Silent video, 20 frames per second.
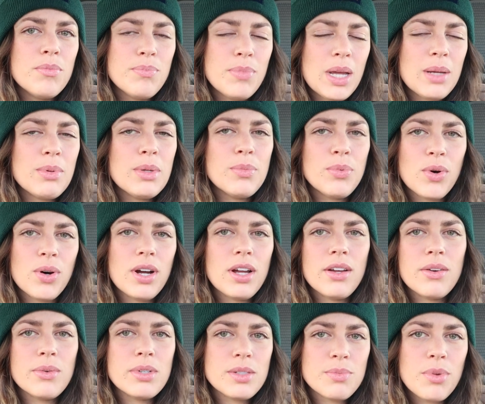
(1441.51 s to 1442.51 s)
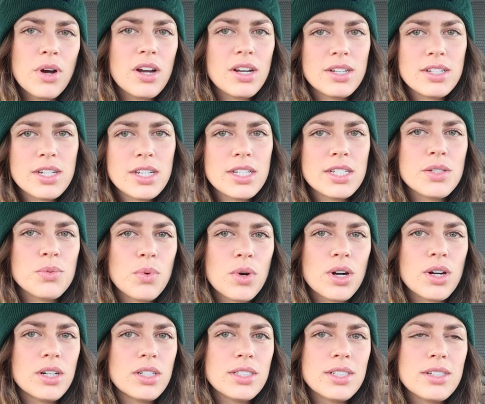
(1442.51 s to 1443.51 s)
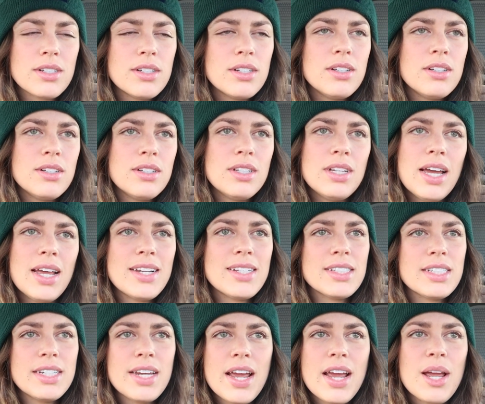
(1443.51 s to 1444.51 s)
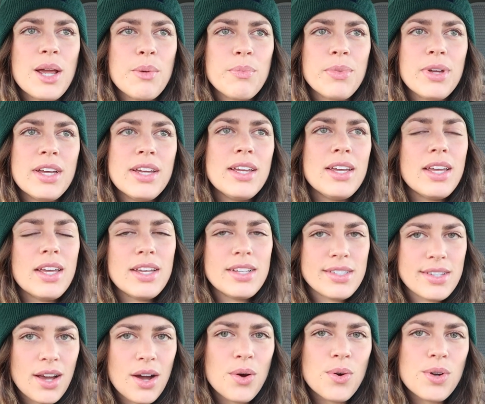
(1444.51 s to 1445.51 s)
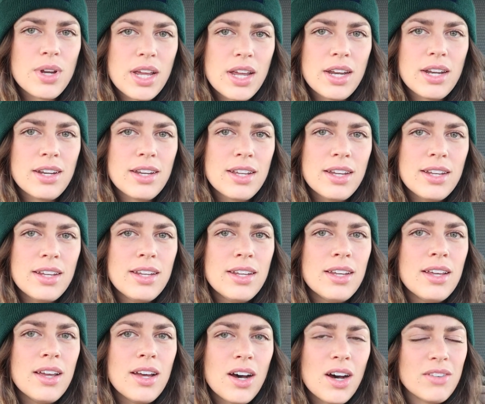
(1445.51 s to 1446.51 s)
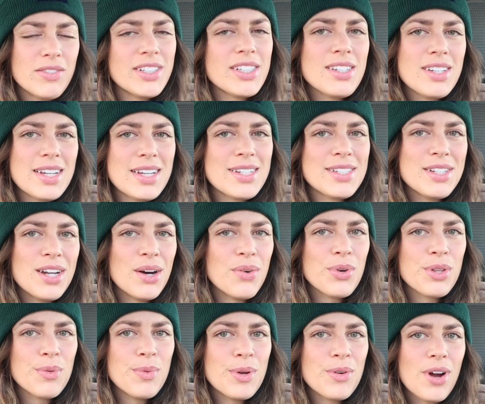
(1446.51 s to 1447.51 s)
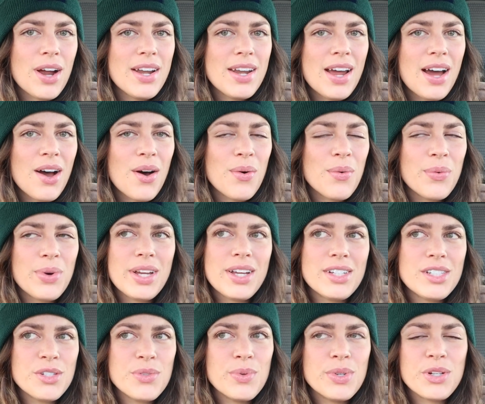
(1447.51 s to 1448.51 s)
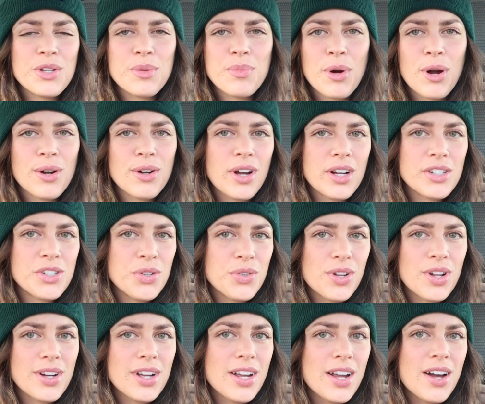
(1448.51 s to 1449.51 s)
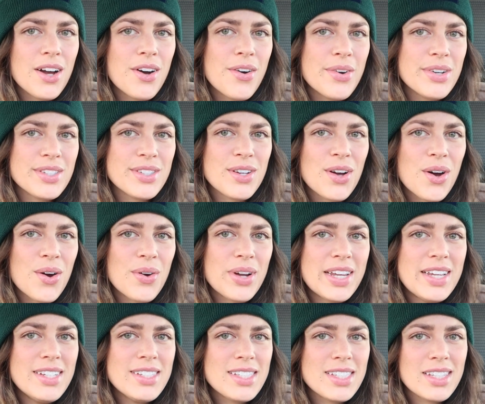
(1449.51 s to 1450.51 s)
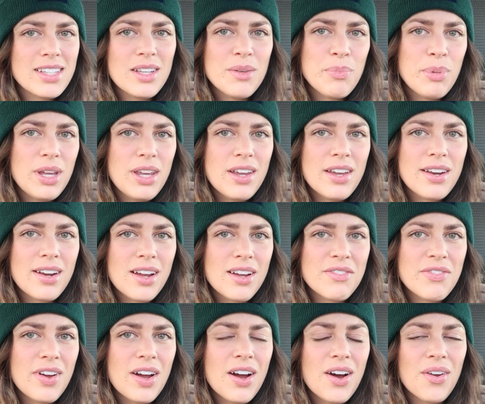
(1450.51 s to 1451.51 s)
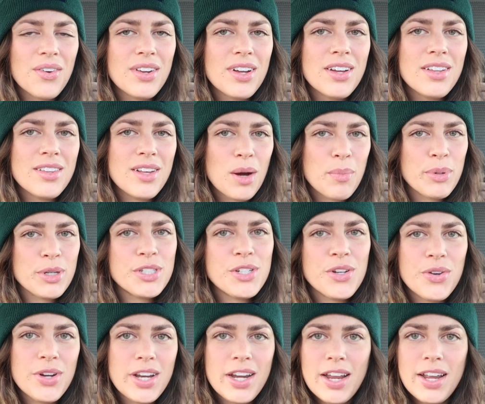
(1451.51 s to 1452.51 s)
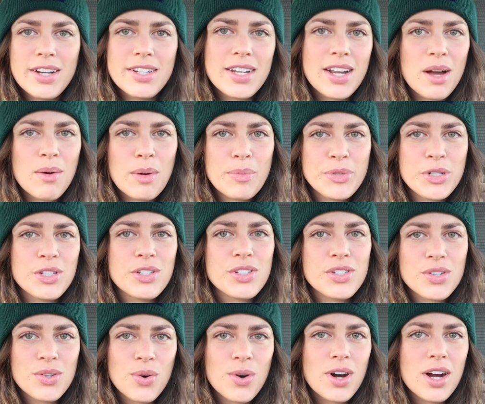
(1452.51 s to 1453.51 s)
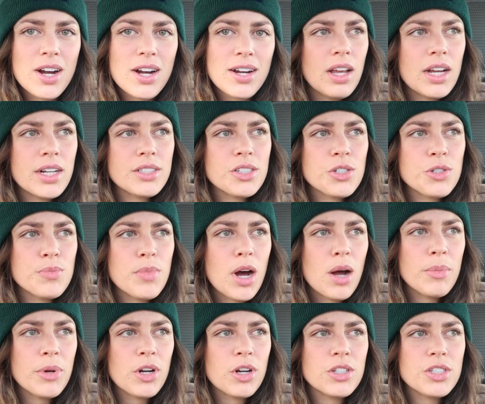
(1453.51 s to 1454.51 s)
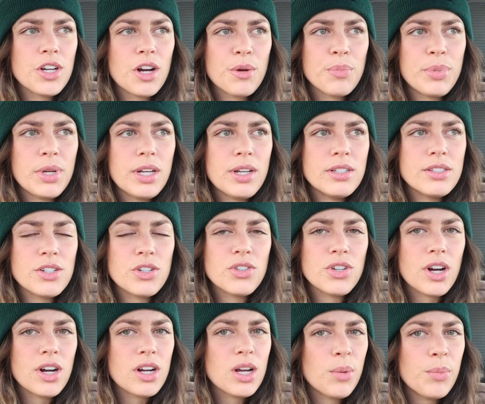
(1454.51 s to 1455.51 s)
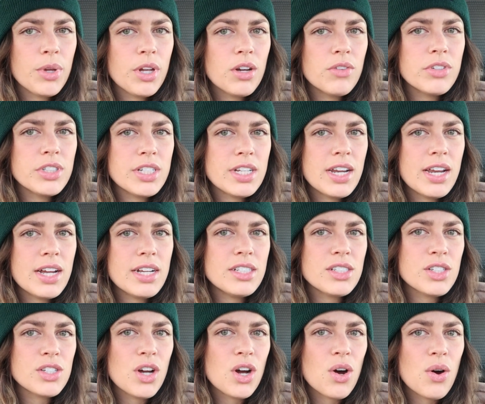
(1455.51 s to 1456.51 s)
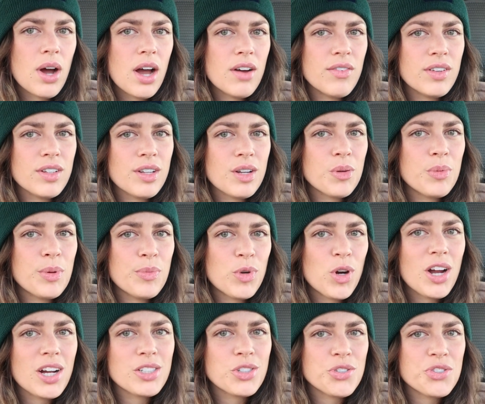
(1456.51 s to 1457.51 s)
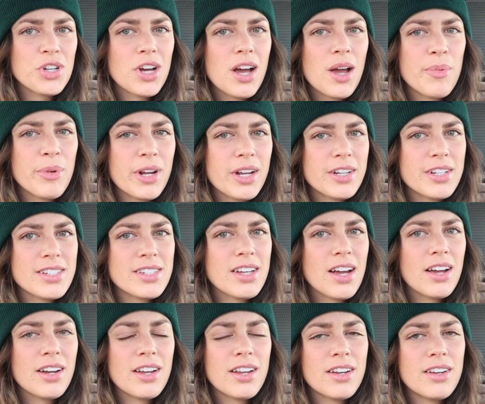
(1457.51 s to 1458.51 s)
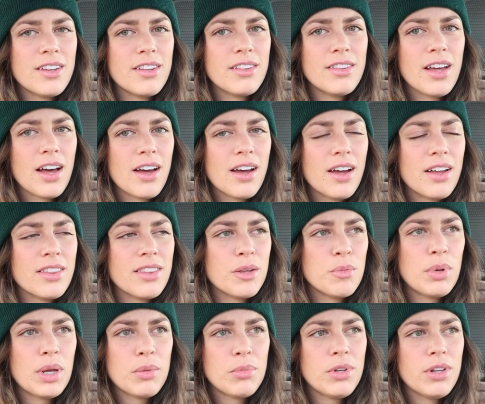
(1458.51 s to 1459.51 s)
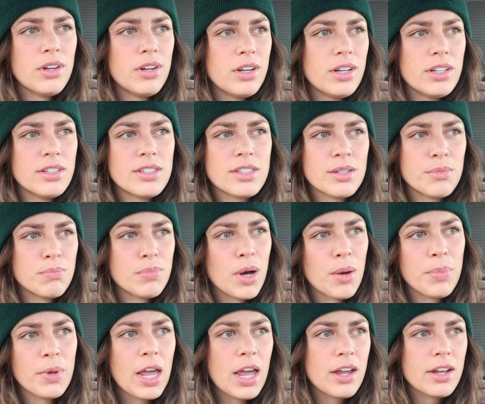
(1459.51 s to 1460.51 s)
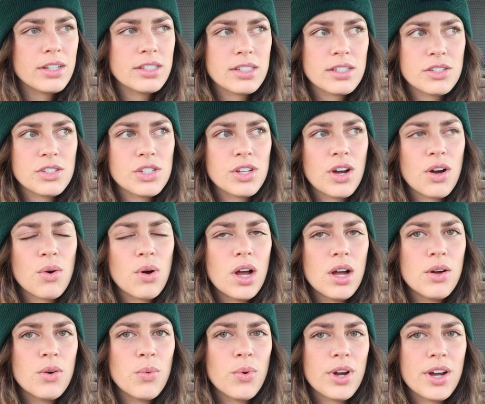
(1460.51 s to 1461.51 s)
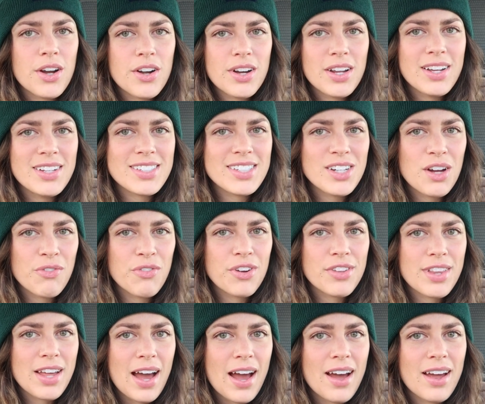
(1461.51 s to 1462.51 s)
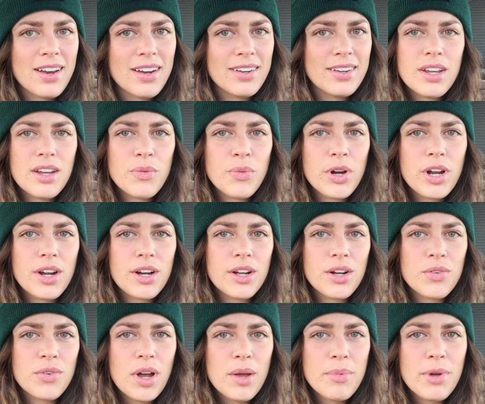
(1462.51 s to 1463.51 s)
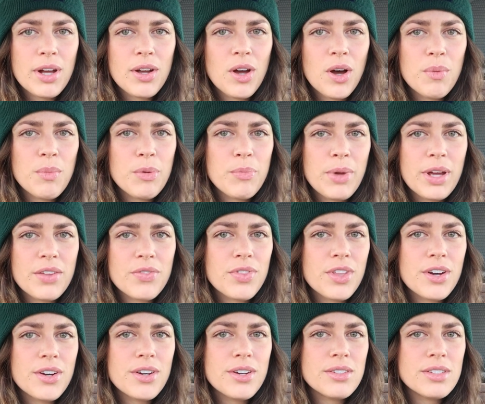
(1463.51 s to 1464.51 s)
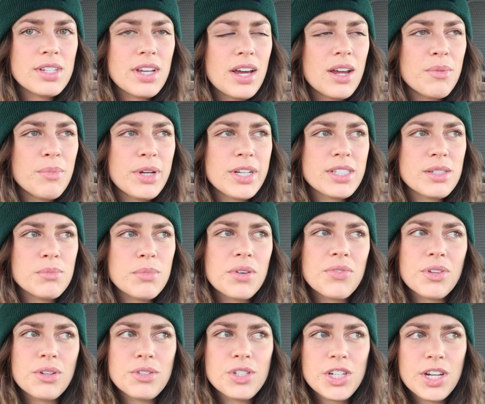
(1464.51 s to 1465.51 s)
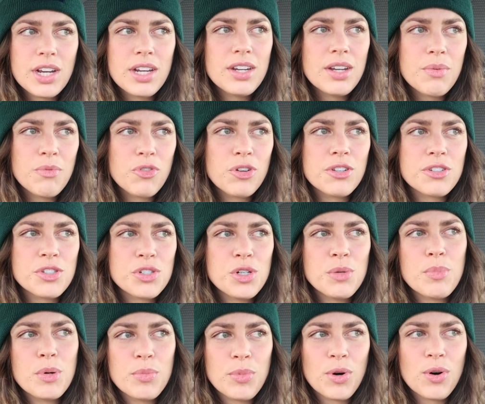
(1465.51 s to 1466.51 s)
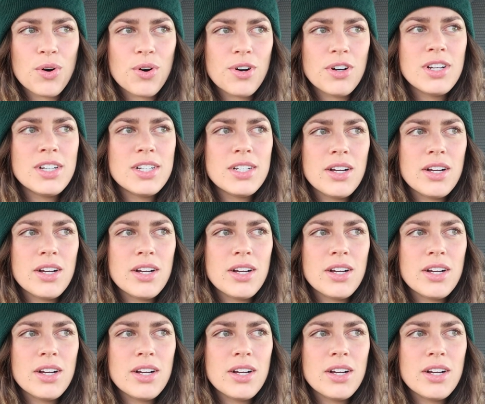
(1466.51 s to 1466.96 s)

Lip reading: baby boy was brought into this world, and his name is Odin. Obviously, he's not with me right now. We just went to the park not too long ago, so he's sleepy, and I found the opportunity to come up to the store. Andrew's mom and her dog Beans are not coming over today, so I have a little bit more extra time, and I decided that the baby needs some cupcakes. So we're here to get stuff for that. Then we're gonna go right back home and make those and make some buffalo chicken dip for the Super Bowl.